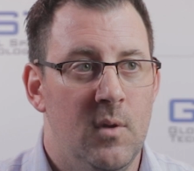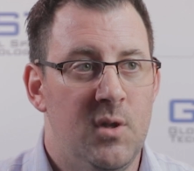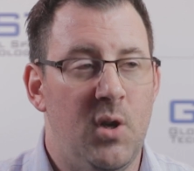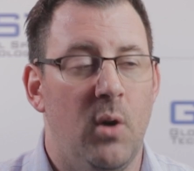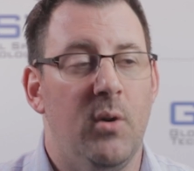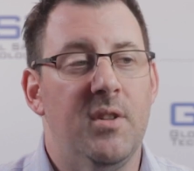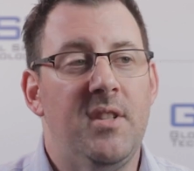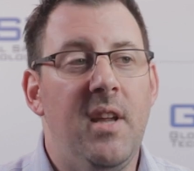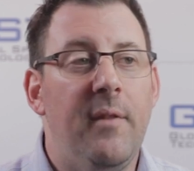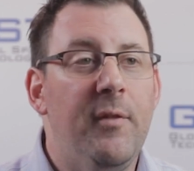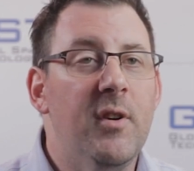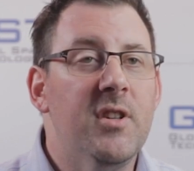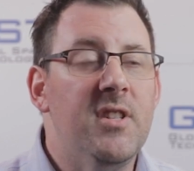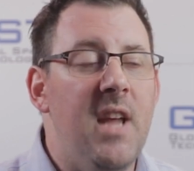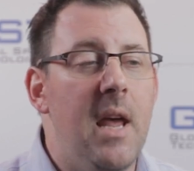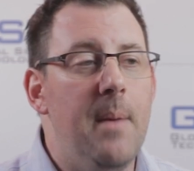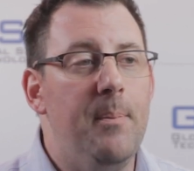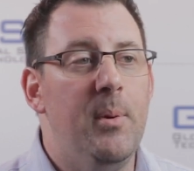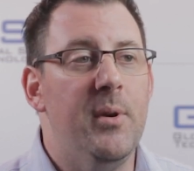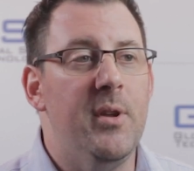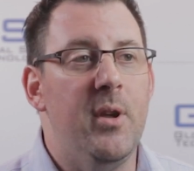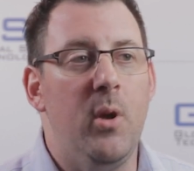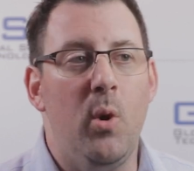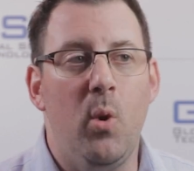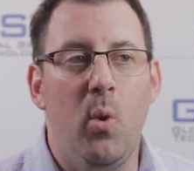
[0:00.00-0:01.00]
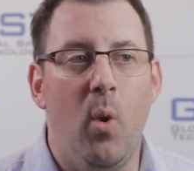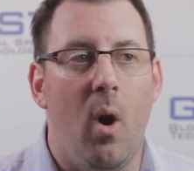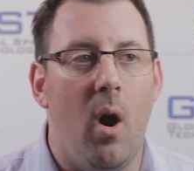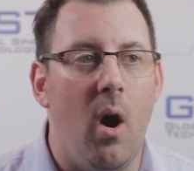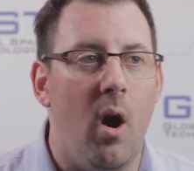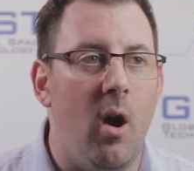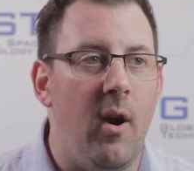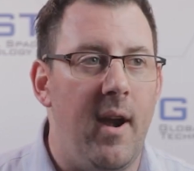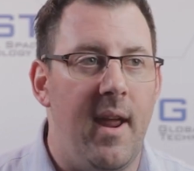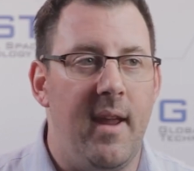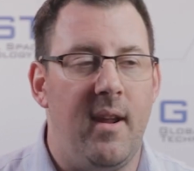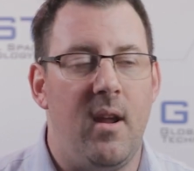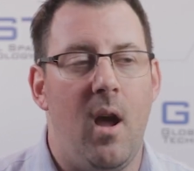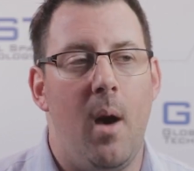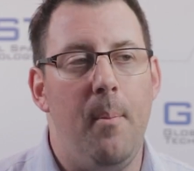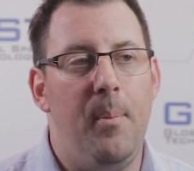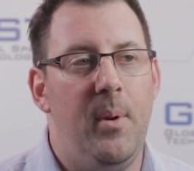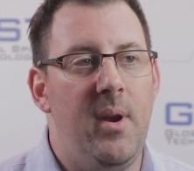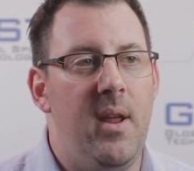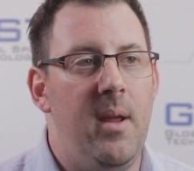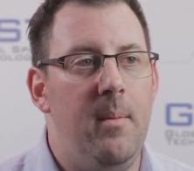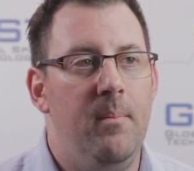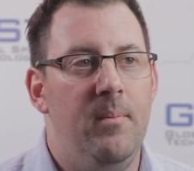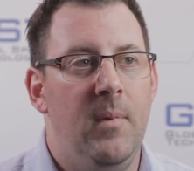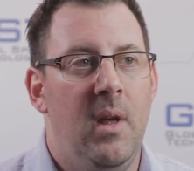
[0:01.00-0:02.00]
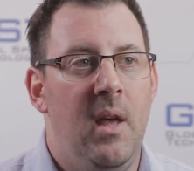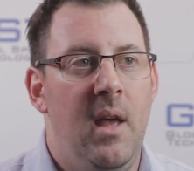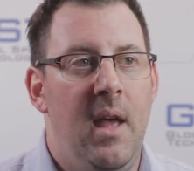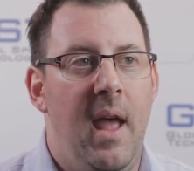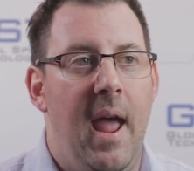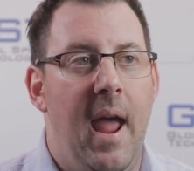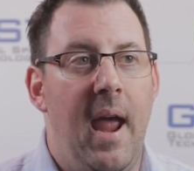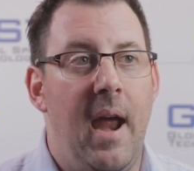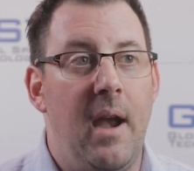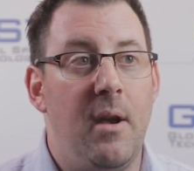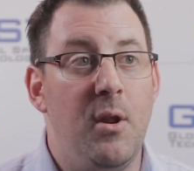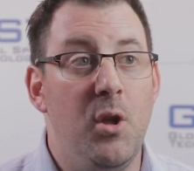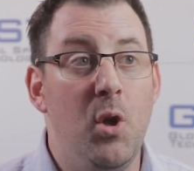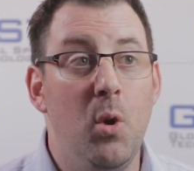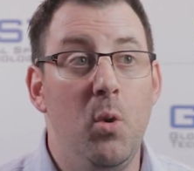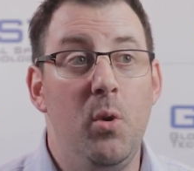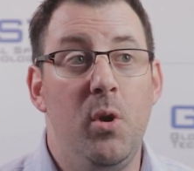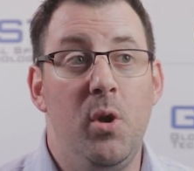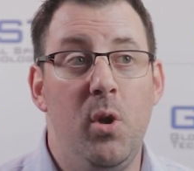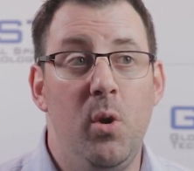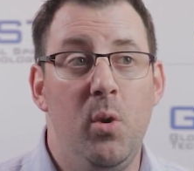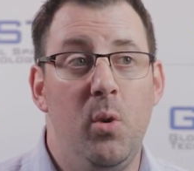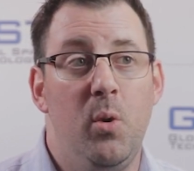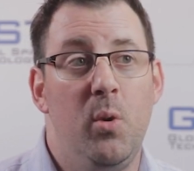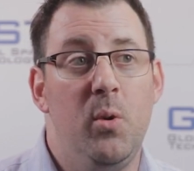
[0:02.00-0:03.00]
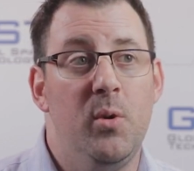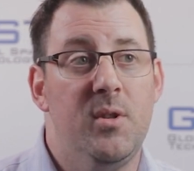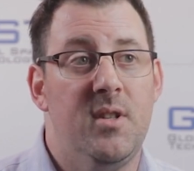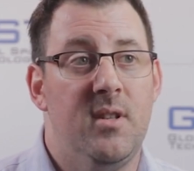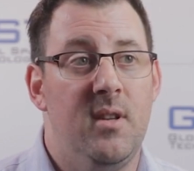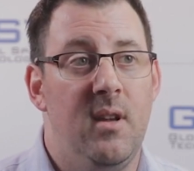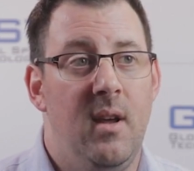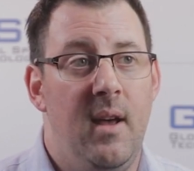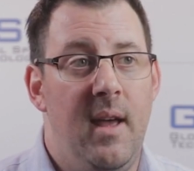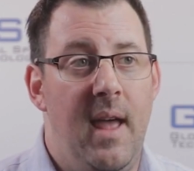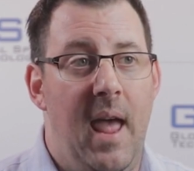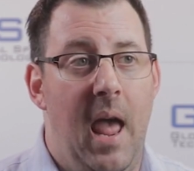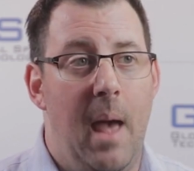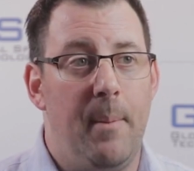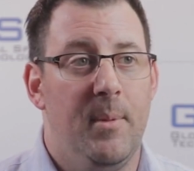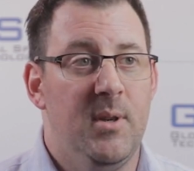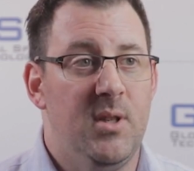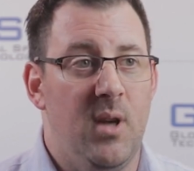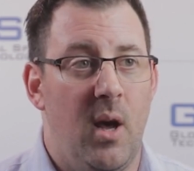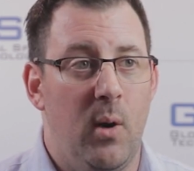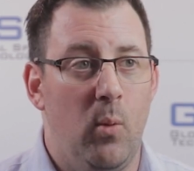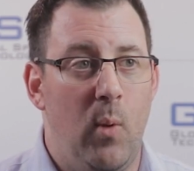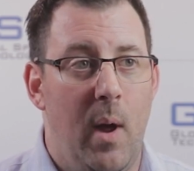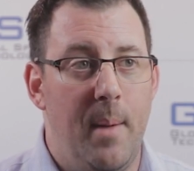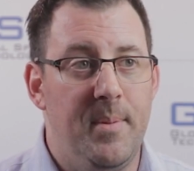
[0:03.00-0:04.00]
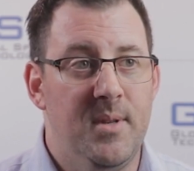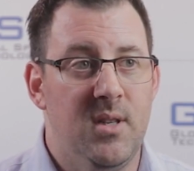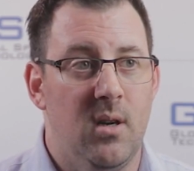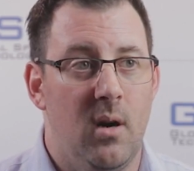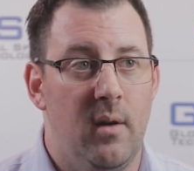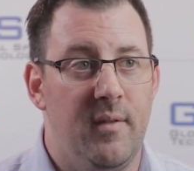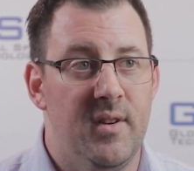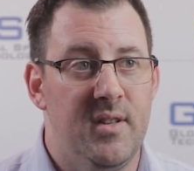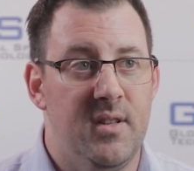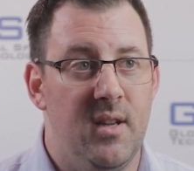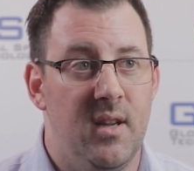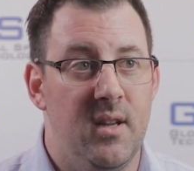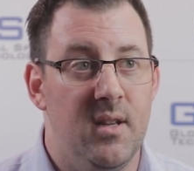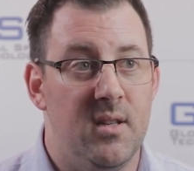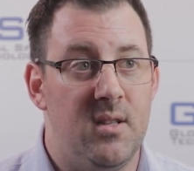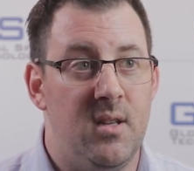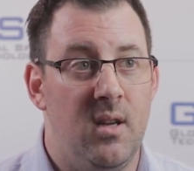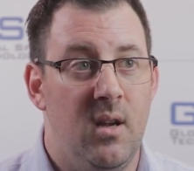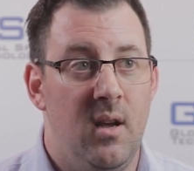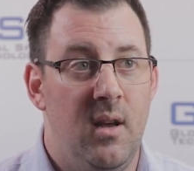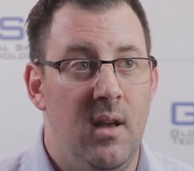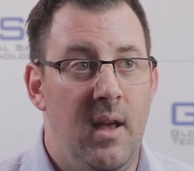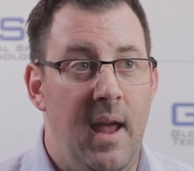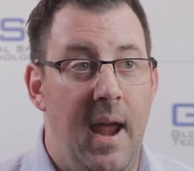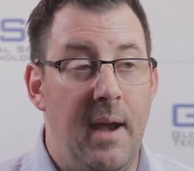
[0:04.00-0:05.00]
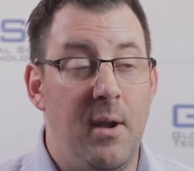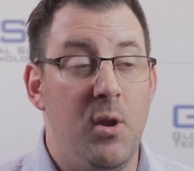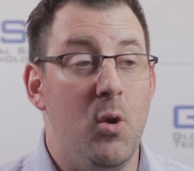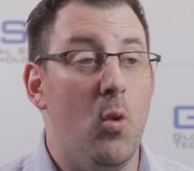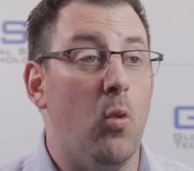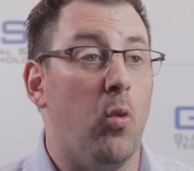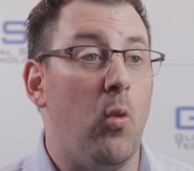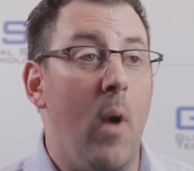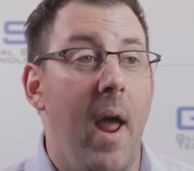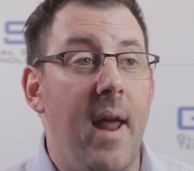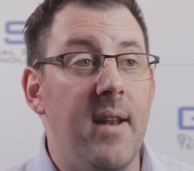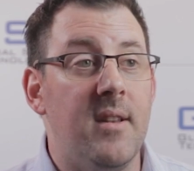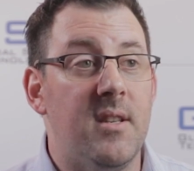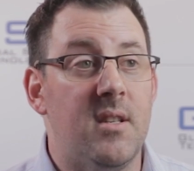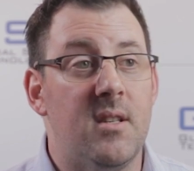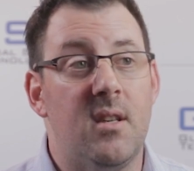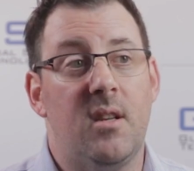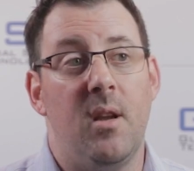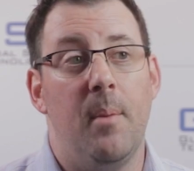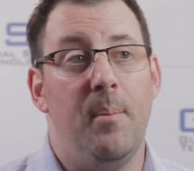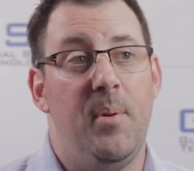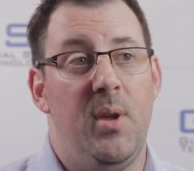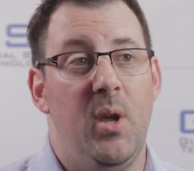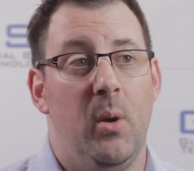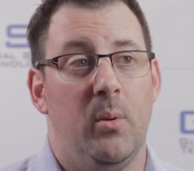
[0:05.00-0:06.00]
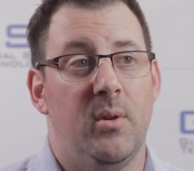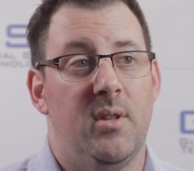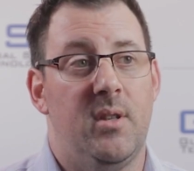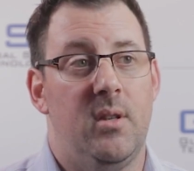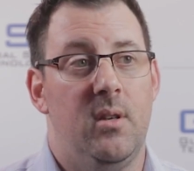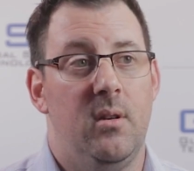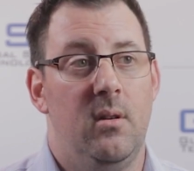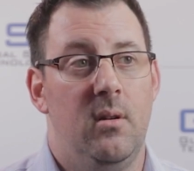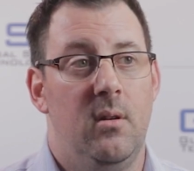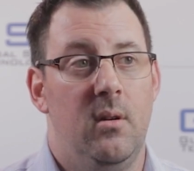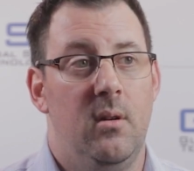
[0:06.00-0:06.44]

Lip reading: So let's say, for example, you are a company and you use Amazon Web Services and you rent compute.